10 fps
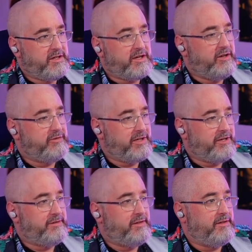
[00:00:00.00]
going to go
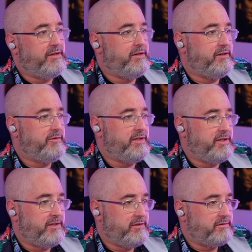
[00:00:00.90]
down then. Oh
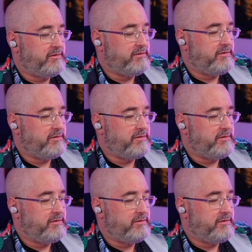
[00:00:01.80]
dear.